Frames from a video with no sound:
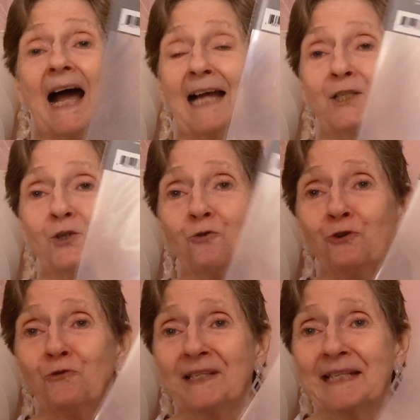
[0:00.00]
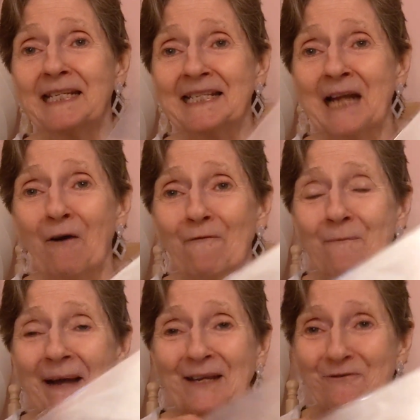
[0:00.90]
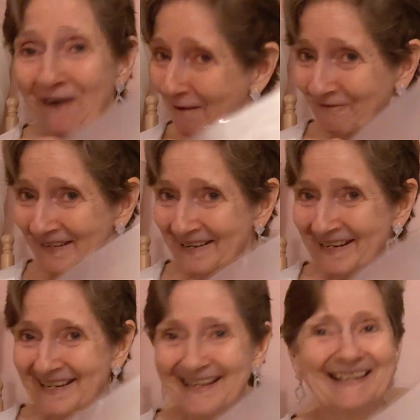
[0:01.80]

I do use these now for my crafting.